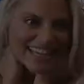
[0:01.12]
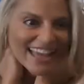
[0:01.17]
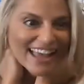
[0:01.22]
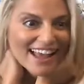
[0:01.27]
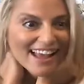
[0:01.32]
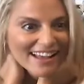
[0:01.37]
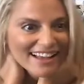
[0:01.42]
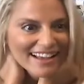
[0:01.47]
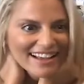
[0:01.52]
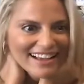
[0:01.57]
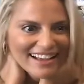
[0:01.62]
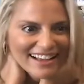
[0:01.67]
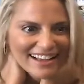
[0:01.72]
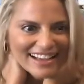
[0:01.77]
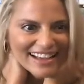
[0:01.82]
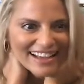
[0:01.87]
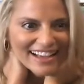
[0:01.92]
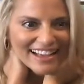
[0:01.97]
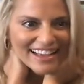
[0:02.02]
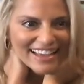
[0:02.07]

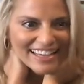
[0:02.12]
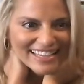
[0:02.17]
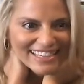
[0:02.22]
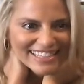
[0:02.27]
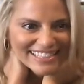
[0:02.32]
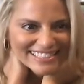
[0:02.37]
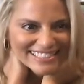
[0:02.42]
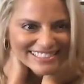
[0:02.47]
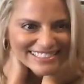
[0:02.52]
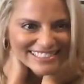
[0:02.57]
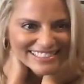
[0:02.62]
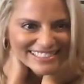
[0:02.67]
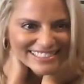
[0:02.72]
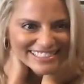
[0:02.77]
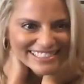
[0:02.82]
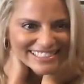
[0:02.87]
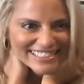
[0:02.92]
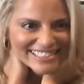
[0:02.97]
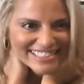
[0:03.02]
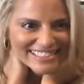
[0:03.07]

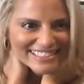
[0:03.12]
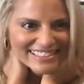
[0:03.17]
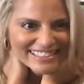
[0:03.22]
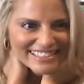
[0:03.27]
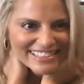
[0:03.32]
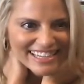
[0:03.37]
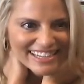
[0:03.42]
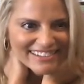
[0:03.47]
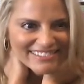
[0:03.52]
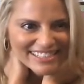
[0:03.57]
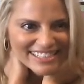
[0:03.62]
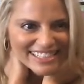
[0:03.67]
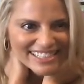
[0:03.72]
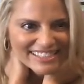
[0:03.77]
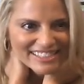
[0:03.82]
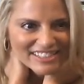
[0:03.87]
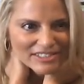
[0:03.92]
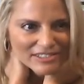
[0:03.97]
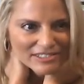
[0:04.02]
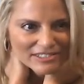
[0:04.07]

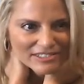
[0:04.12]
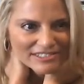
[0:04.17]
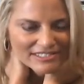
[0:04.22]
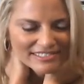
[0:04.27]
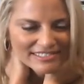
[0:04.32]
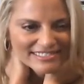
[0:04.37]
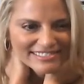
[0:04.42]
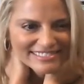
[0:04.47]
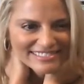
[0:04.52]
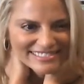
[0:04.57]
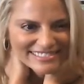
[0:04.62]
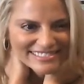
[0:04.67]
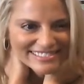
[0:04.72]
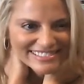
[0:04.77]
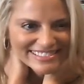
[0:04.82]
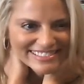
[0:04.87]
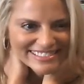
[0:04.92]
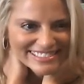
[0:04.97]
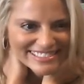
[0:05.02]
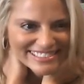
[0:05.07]

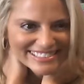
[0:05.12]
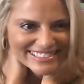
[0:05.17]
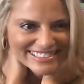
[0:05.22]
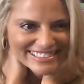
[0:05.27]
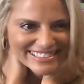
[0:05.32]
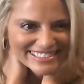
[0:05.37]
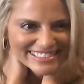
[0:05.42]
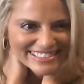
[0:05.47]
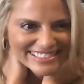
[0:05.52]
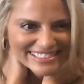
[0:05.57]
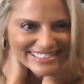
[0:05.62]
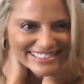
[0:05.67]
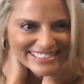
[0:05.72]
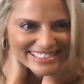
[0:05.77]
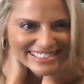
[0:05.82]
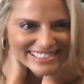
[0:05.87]
The person shown says nothing.